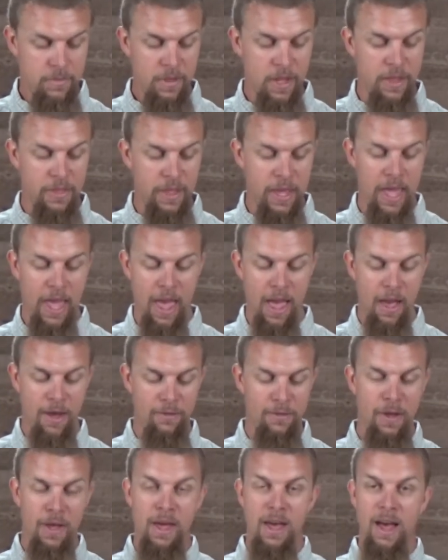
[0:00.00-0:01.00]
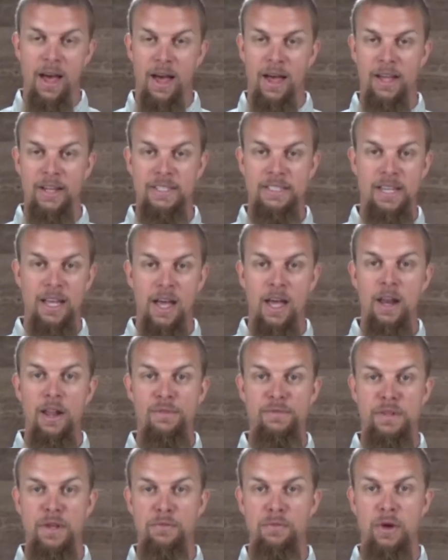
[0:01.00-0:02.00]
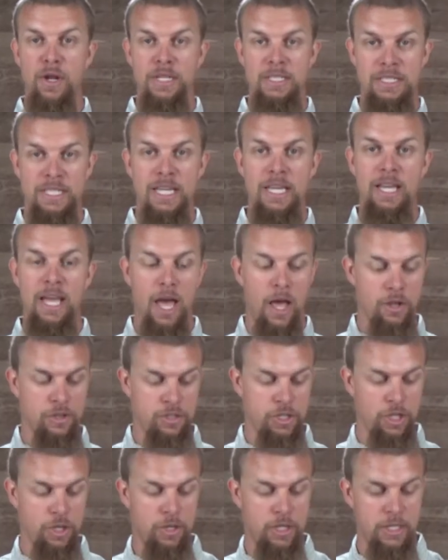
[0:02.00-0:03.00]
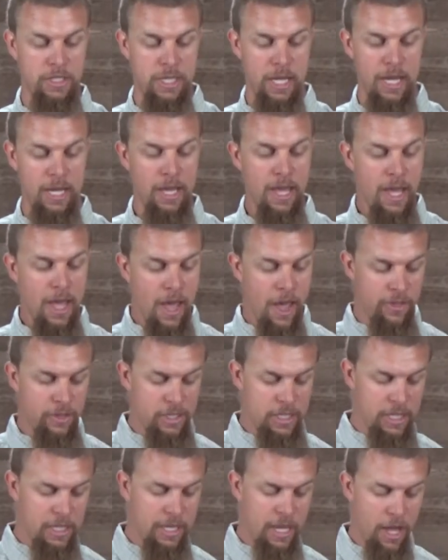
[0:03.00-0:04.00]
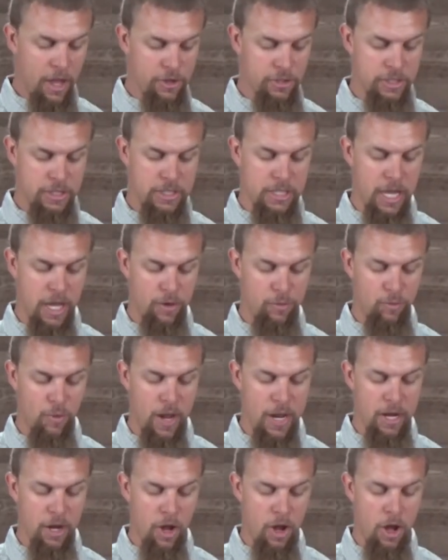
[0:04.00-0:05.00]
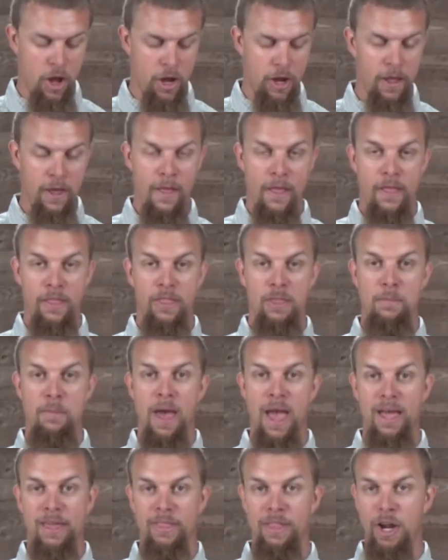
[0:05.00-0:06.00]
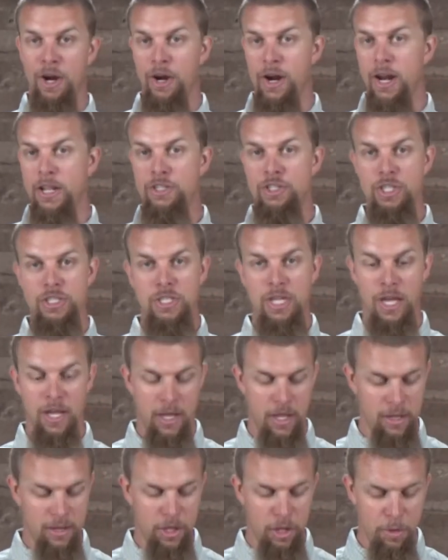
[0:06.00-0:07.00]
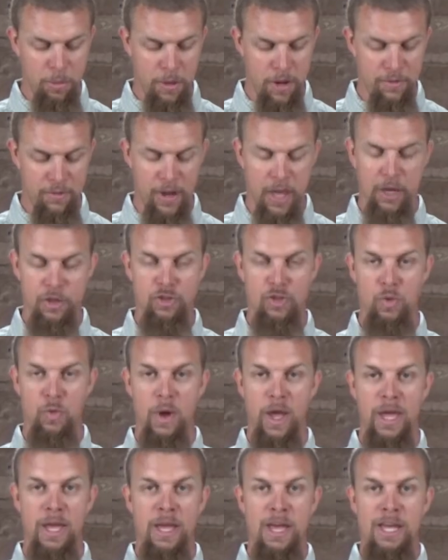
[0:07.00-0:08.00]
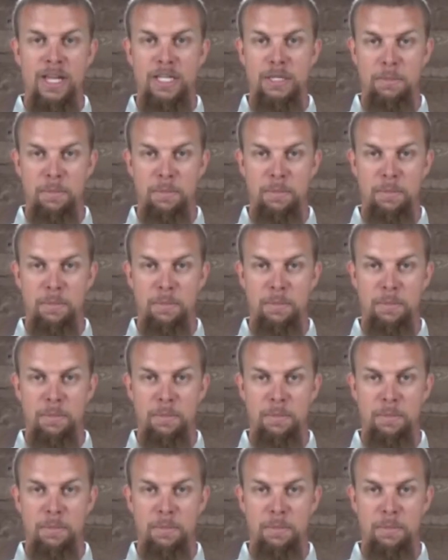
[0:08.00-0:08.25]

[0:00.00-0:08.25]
they have a ton of different decals that you can take, and the decals set right on the back there. And it's just a little bit of an extra way to